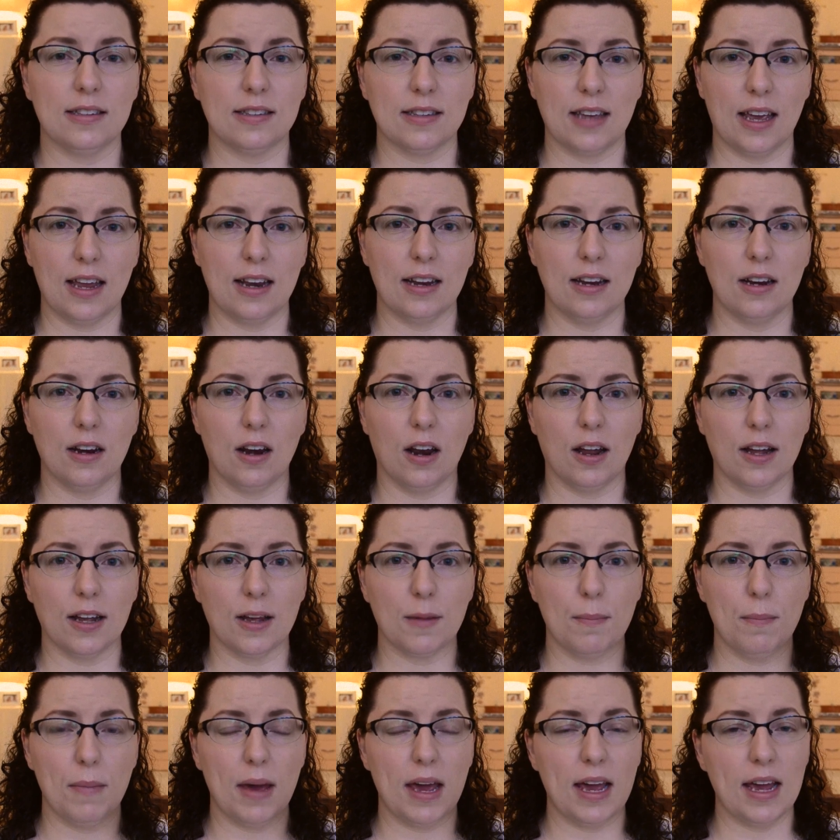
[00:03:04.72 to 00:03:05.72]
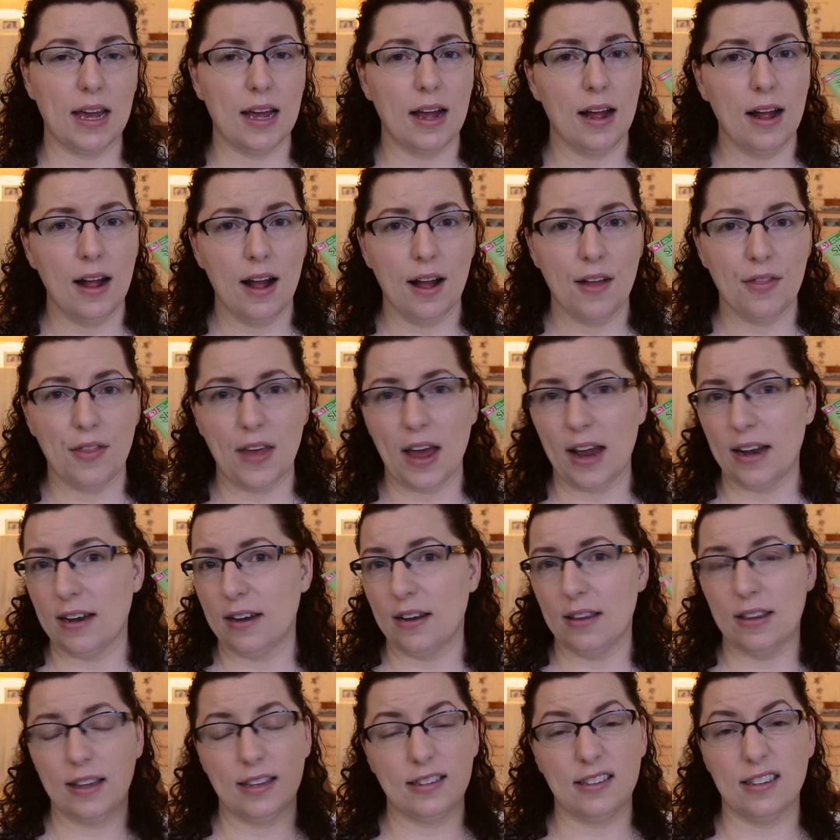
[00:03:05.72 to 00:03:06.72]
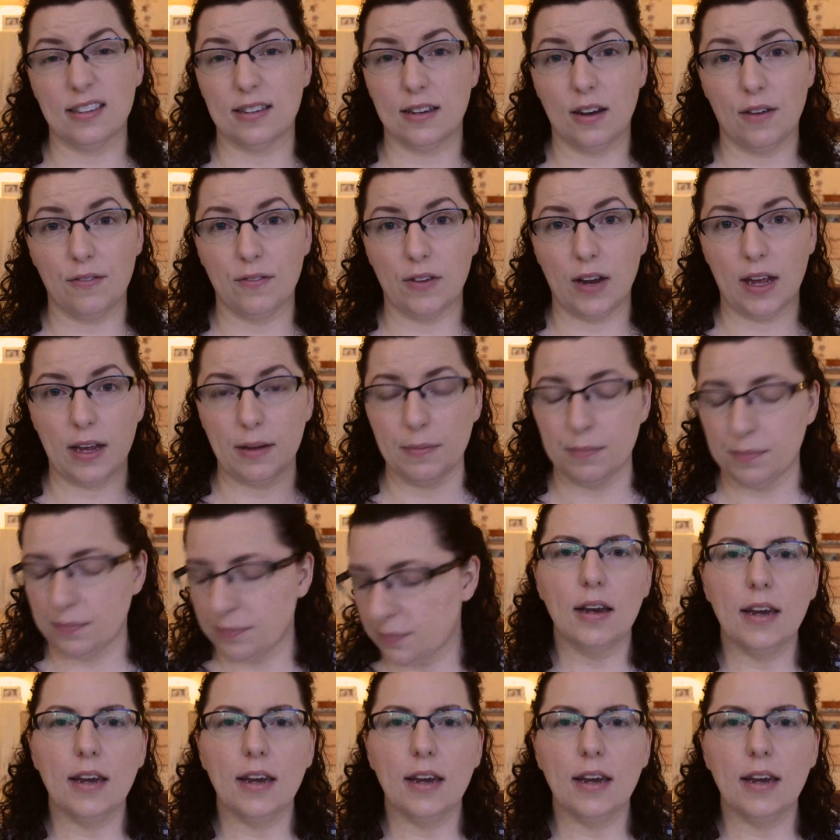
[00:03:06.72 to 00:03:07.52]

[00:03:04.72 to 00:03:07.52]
skin like me then this is lovely.